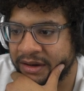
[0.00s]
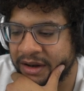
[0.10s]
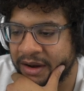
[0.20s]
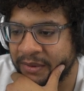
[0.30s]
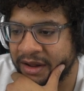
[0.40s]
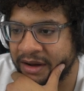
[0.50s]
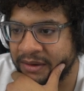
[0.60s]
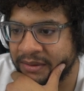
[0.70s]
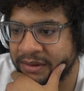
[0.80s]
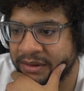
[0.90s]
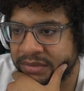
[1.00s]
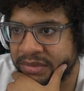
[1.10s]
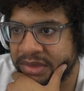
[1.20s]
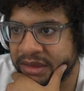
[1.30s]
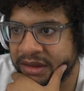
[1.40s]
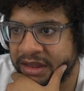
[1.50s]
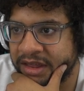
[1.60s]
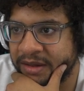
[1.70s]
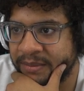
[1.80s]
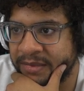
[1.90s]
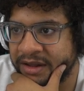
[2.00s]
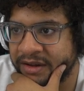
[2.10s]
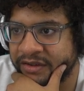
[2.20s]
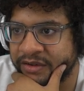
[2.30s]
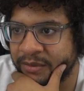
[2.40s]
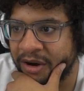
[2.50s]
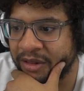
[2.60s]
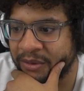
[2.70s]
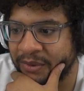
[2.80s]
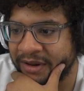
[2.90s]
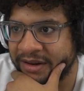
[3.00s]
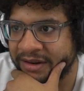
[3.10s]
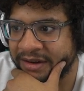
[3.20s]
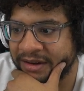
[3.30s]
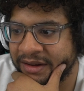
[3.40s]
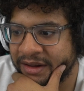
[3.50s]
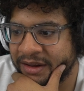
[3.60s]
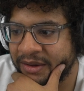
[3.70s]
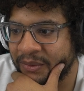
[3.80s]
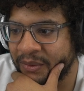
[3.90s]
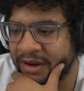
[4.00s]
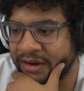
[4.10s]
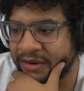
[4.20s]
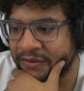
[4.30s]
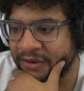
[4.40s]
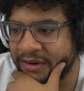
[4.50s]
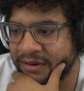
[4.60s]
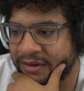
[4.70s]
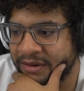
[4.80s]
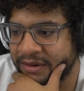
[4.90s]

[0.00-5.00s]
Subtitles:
There we go. Get me a smaller one. Wonderful.